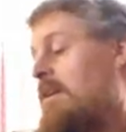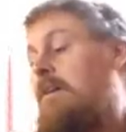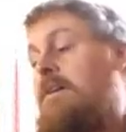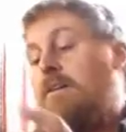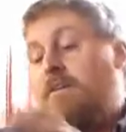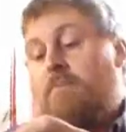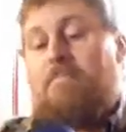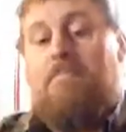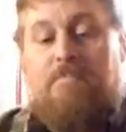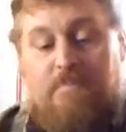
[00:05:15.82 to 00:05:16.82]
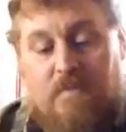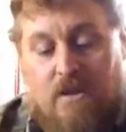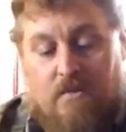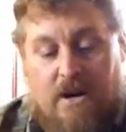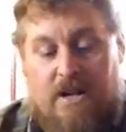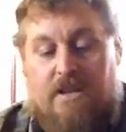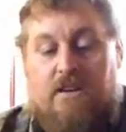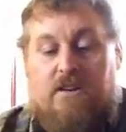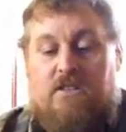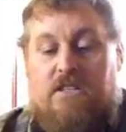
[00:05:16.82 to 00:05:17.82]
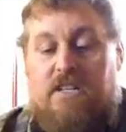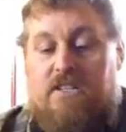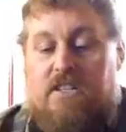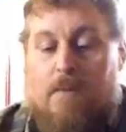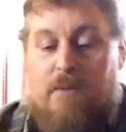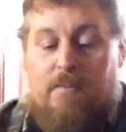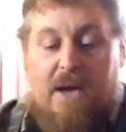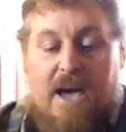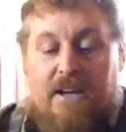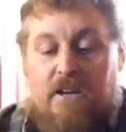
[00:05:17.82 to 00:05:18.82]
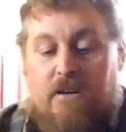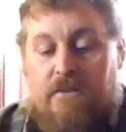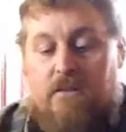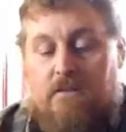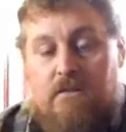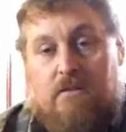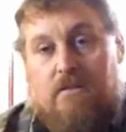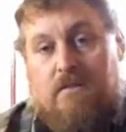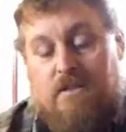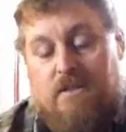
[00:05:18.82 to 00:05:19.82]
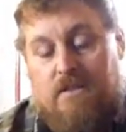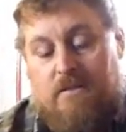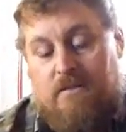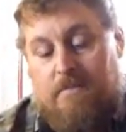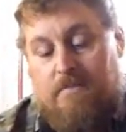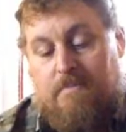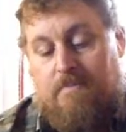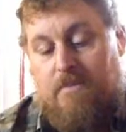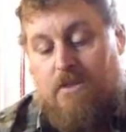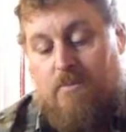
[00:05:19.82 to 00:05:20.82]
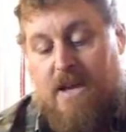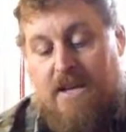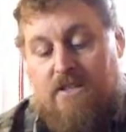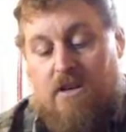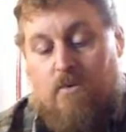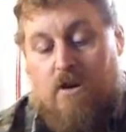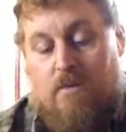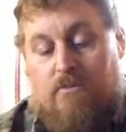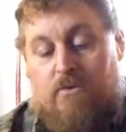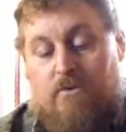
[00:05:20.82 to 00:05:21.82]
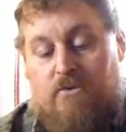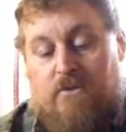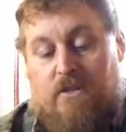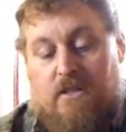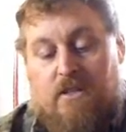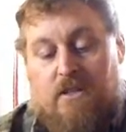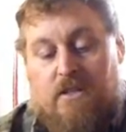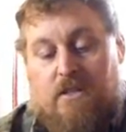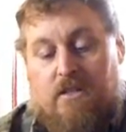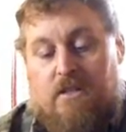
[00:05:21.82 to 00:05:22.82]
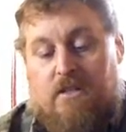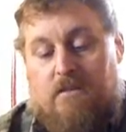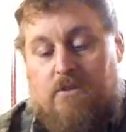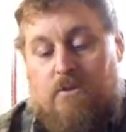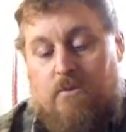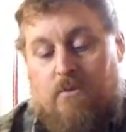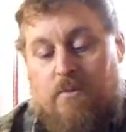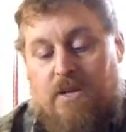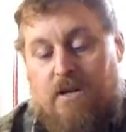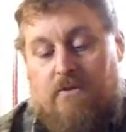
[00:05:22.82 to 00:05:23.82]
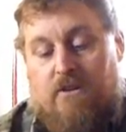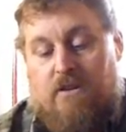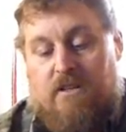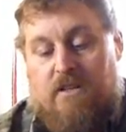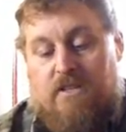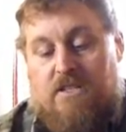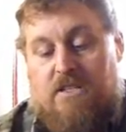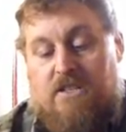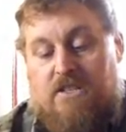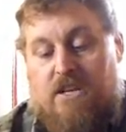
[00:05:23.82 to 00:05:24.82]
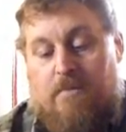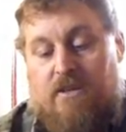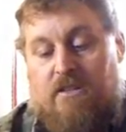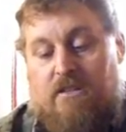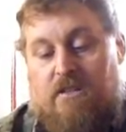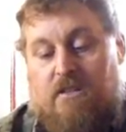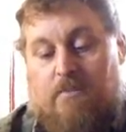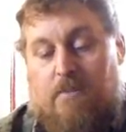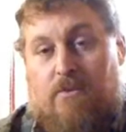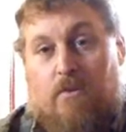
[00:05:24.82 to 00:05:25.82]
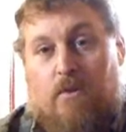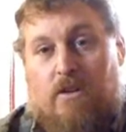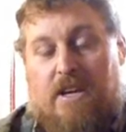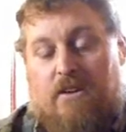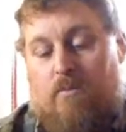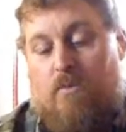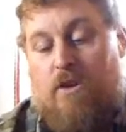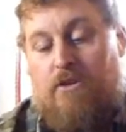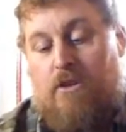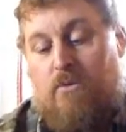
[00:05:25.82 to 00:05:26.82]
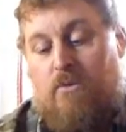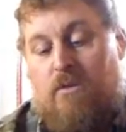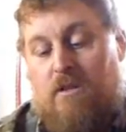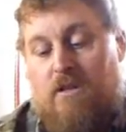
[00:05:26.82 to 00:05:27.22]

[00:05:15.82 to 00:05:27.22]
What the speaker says: Right here, Sea to Summit pack cover. You know, the pack's not waterproof, so it will be covered. And Sea to Summit, they're a pretty well-known